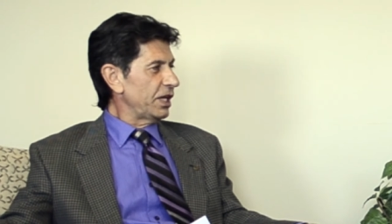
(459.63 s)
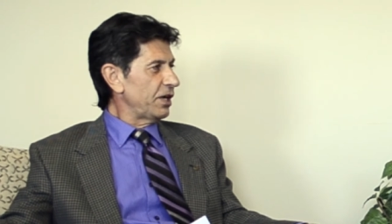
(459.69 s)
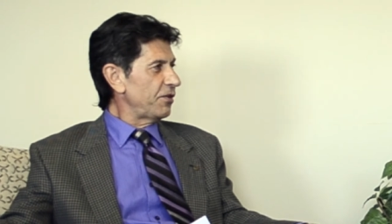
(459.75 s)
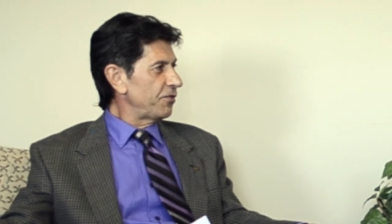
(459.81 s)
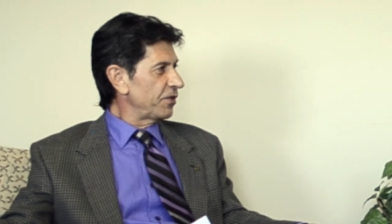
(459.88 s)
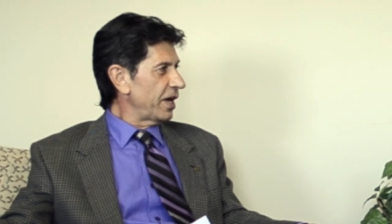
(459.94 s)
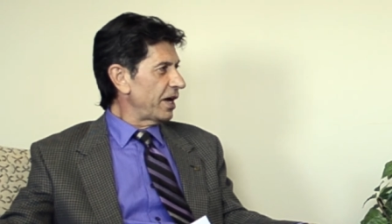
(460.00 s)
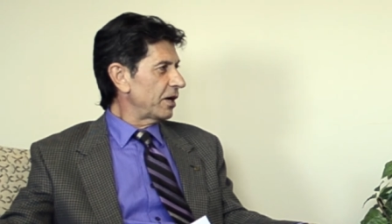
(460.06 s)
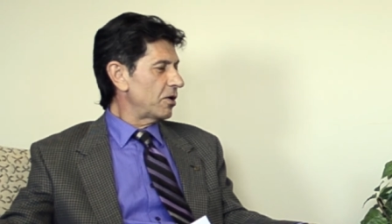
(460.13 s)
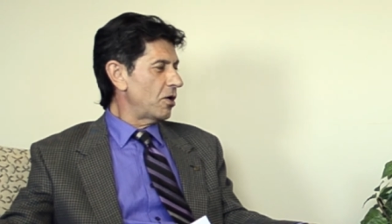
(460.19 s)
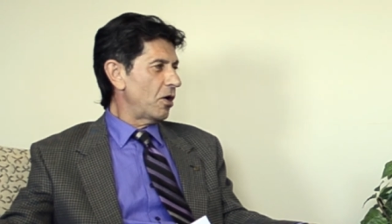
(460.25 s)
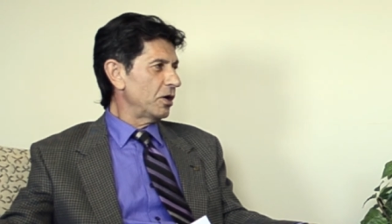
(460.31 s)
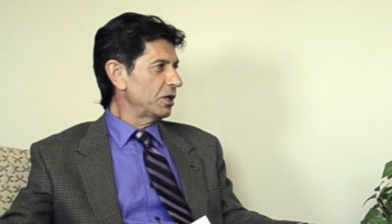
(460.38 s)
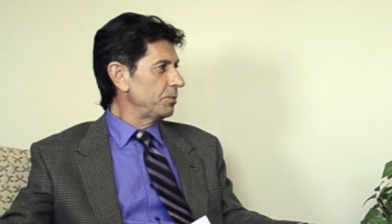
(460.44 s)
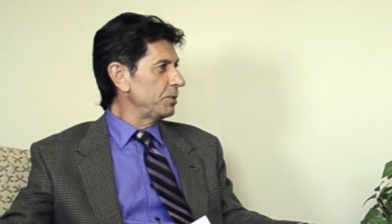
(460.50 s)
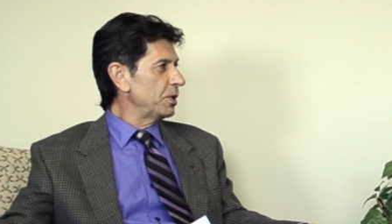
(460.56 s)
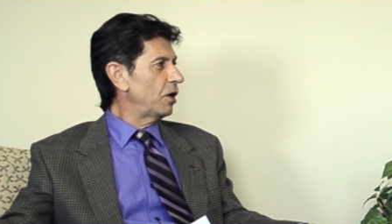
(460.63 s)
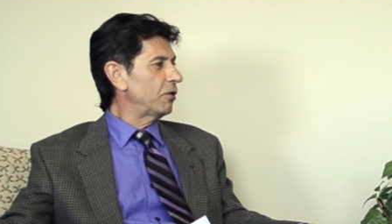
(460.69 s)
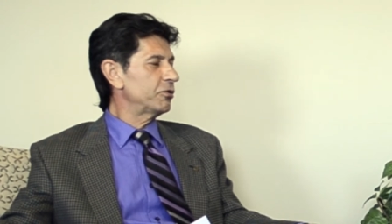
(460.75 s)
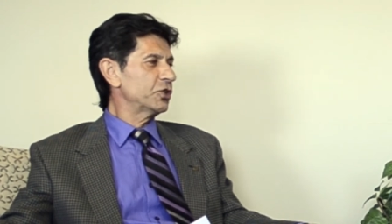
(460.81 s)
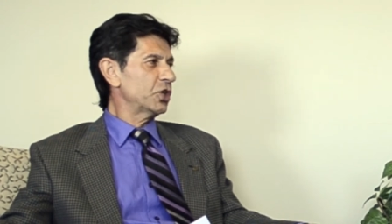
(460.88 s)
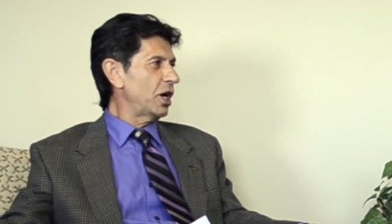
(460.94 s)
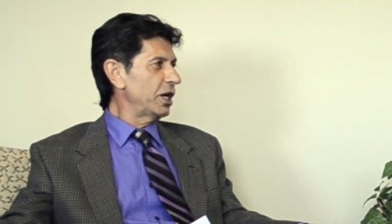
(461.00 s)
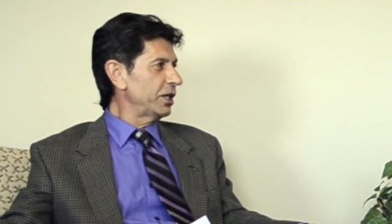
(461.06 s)
if the economy
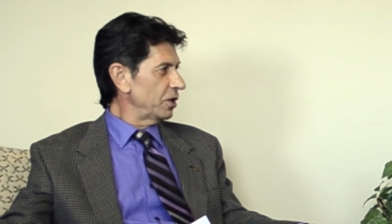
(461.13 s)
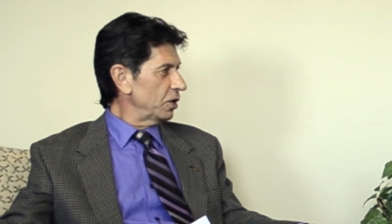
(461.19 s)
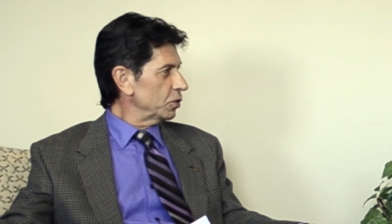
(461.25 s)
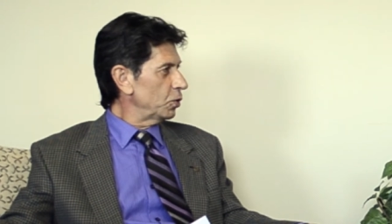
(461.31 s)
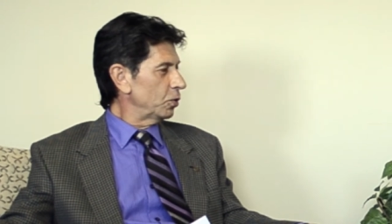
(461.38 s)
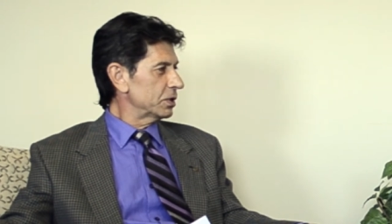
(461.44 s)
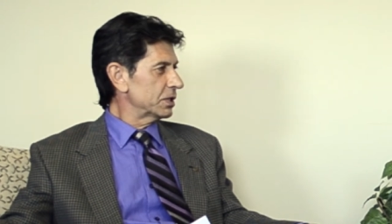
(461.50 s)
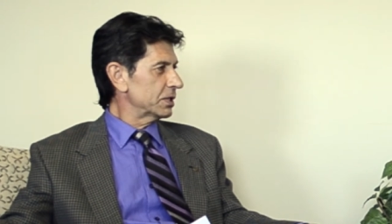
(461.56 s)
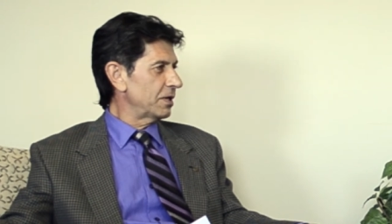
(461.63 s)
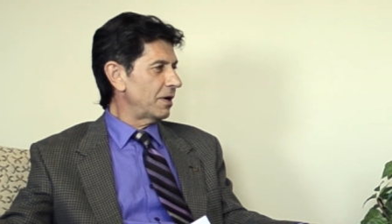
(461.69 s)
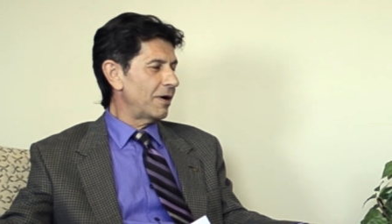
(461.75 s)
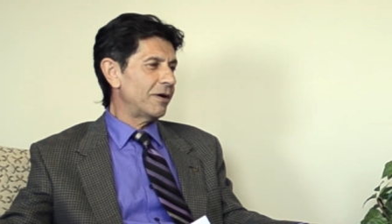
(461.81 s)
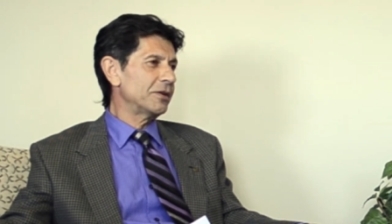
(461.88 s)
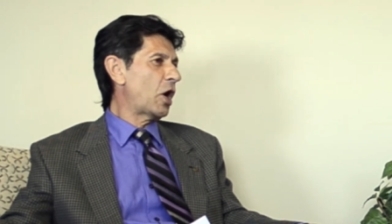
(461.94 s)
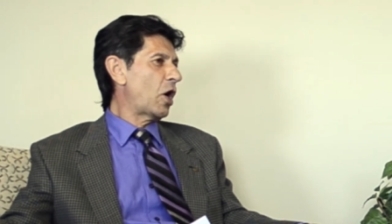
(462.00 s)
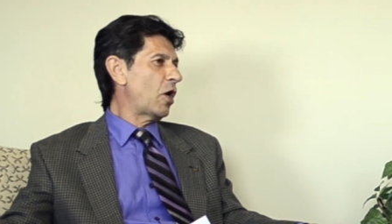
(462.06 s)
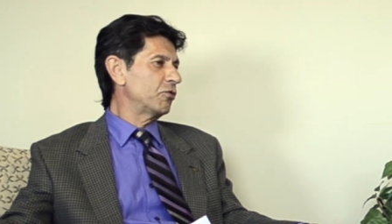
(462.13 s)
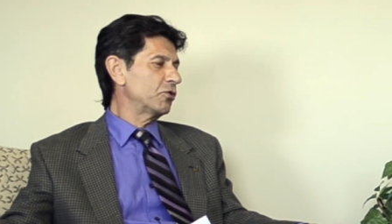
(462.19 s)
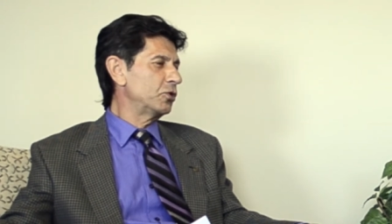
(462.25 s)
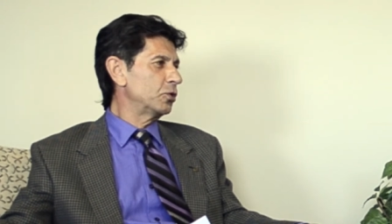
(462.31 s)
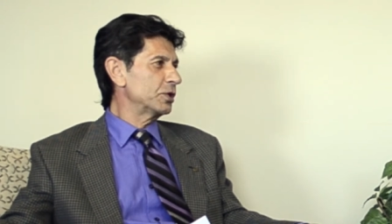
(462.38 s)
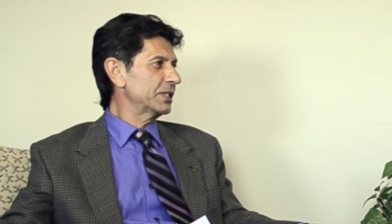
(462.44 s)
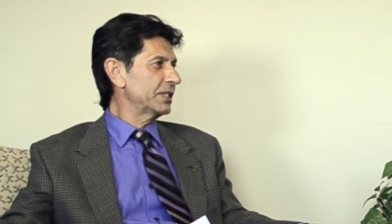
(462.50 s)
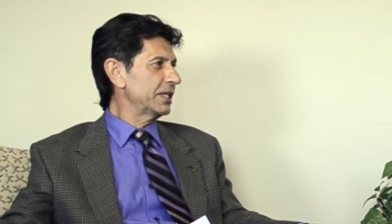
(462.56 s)
of China goes down, of
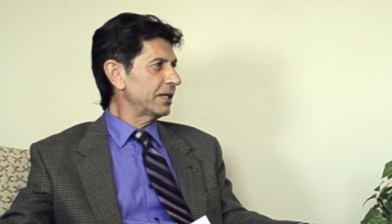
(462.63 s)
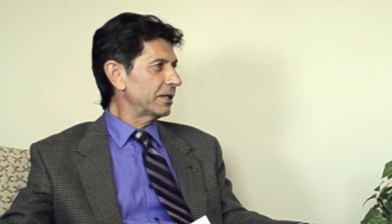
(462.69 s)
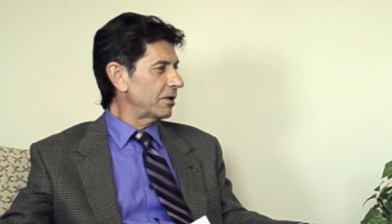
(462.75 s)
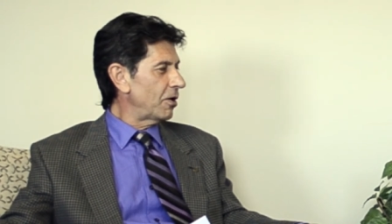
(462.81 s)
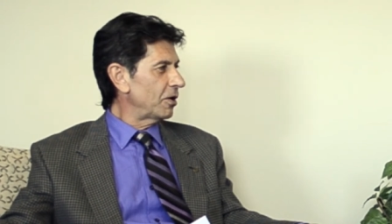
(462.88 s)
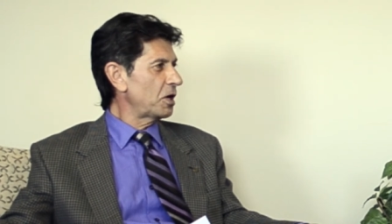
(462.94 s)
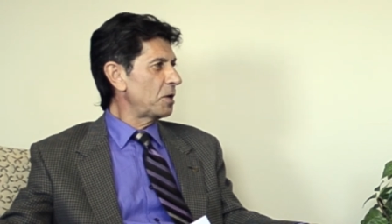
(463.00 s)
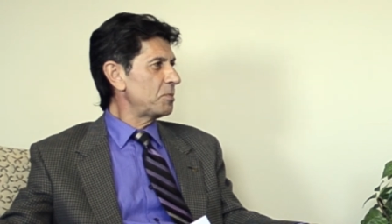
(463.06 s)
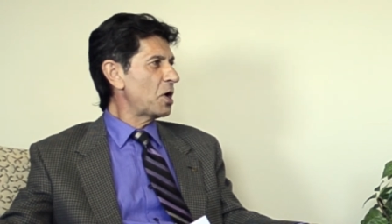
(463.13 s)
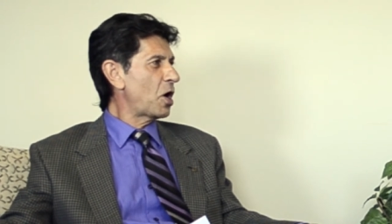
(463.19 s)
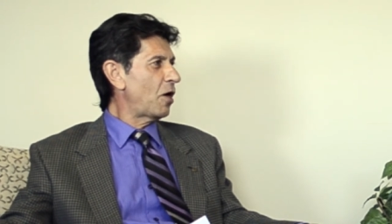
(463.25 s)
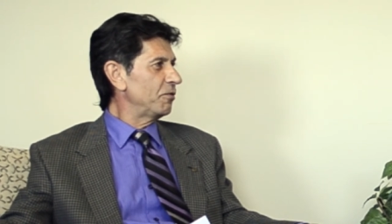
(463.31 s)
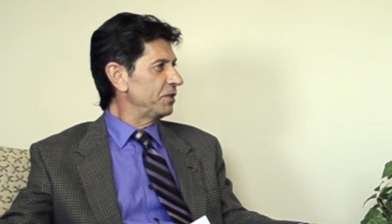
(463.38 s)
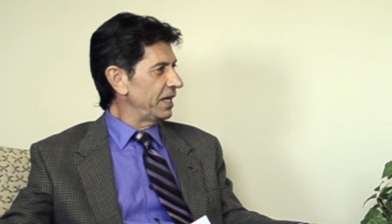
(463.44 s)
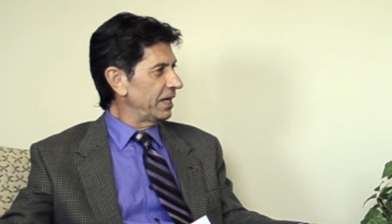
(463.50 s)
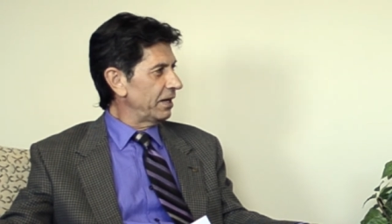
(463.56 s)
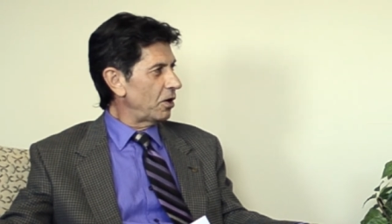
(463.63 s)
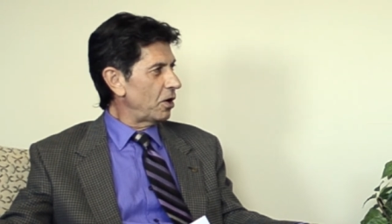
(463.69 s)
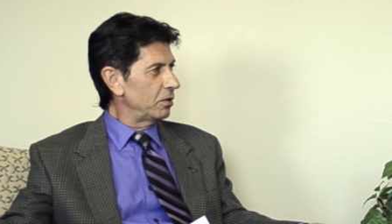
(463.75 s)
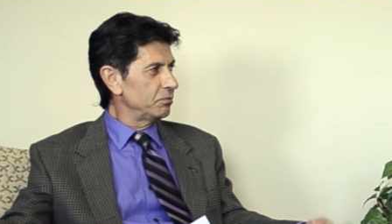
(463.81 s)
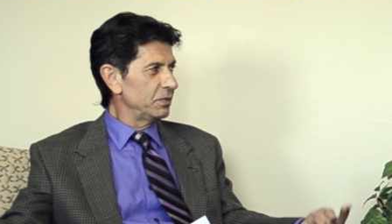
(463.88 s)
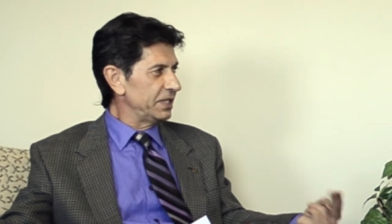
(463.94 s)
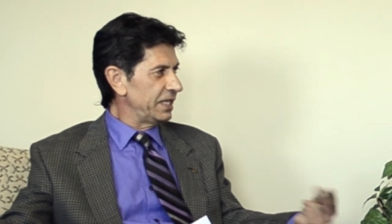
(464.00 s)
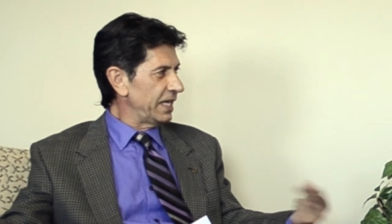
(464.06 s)
course the economy of the
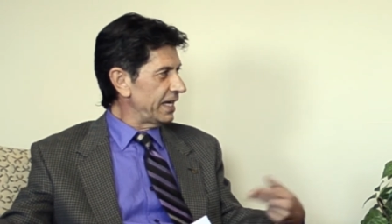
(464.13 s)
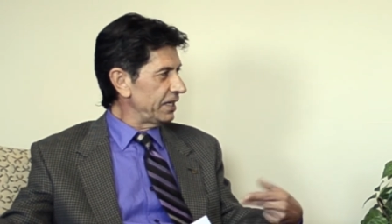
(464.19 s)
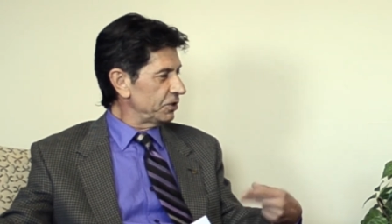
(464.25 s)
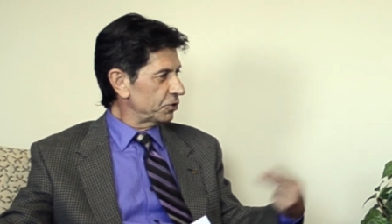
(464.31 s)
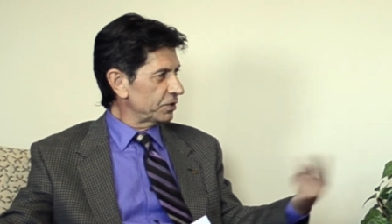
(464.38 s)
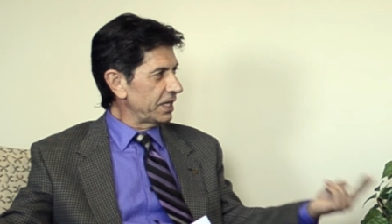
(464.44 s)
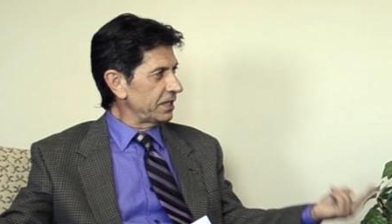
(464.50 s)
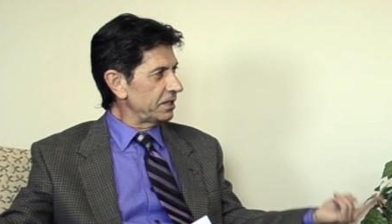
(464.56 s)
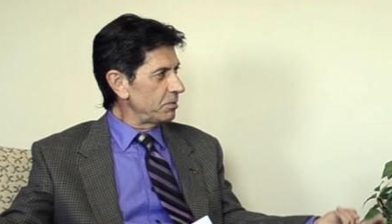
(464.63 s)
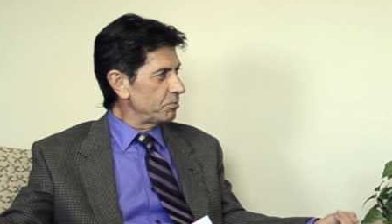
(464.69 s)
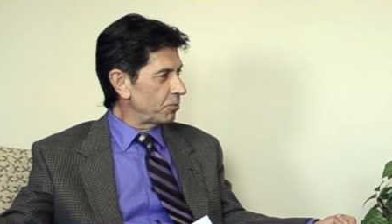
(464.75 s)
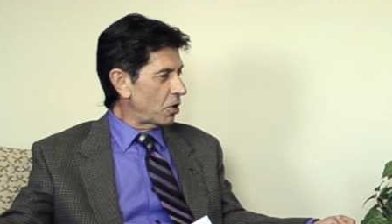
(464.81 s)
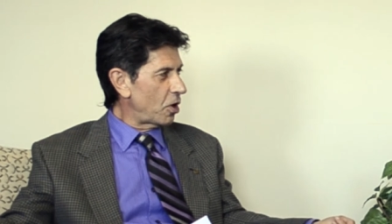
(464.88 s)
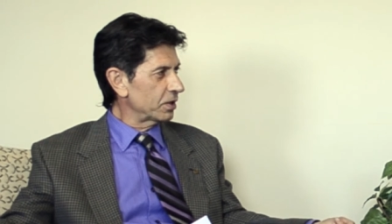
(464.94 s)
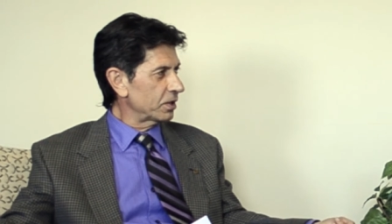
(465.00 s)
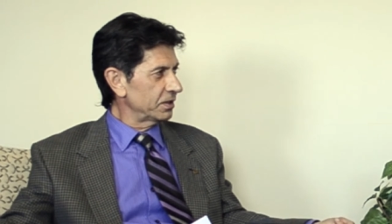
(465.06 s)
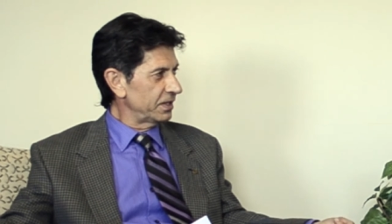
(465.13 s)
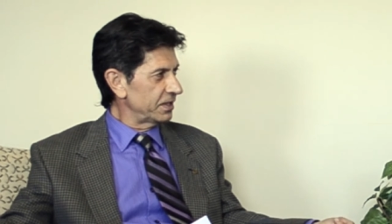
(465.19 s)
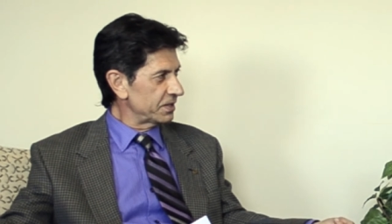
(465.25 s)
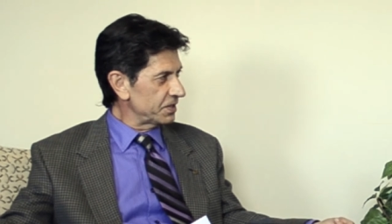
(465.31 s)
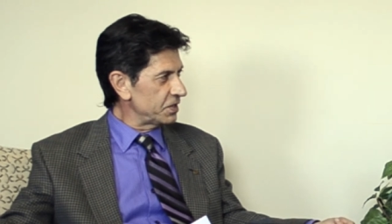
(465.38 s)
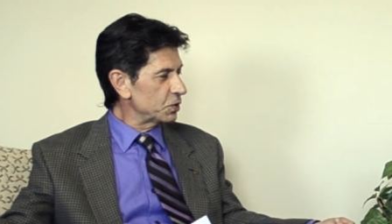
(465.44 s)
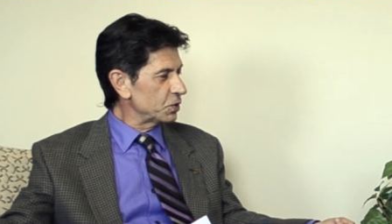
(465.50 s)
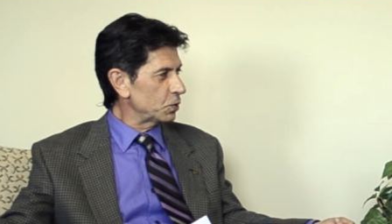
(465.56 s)
day trading
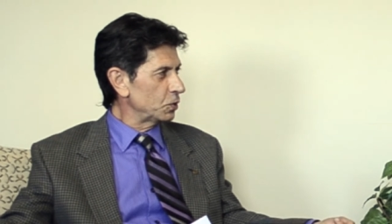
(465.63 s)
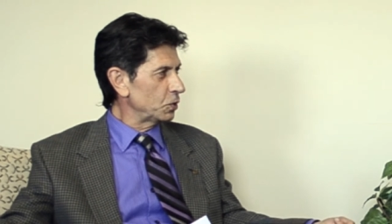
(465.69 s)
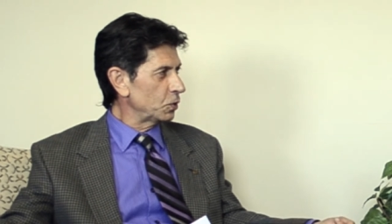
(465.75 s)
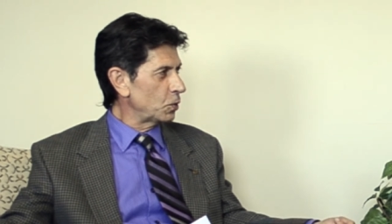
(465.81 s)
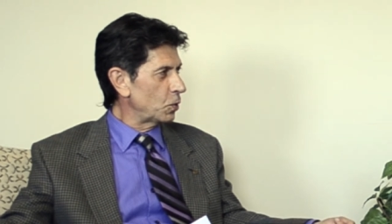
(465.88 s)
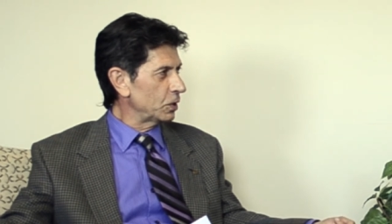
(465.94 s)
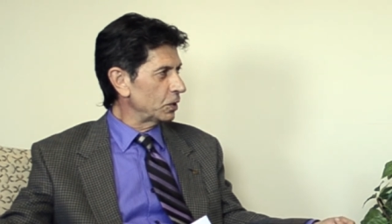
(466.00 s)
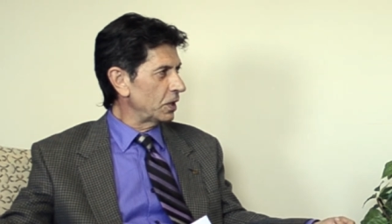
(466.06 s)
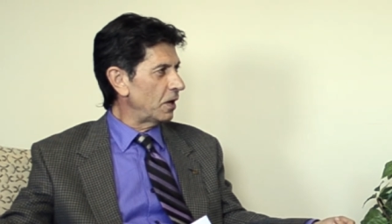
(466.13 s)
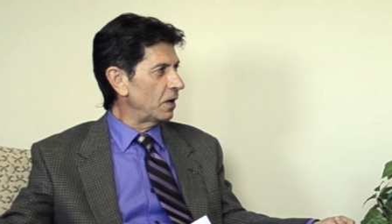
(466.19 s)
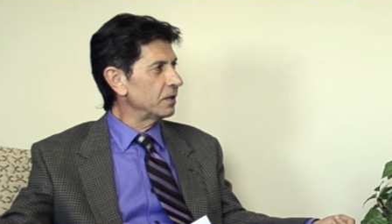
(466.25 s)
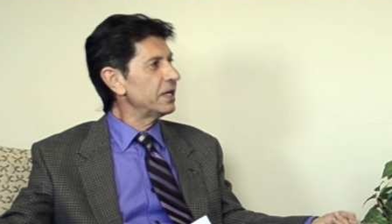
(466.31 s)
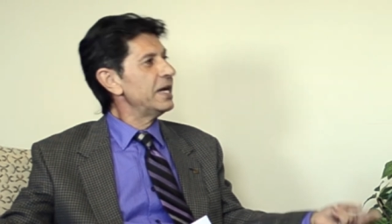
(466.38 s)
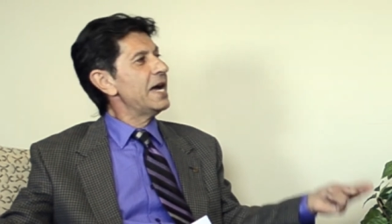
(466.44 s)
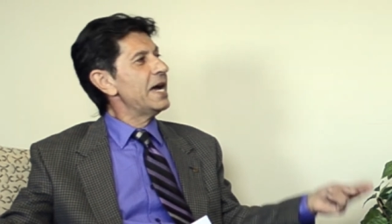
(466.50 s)
partners is going to go down.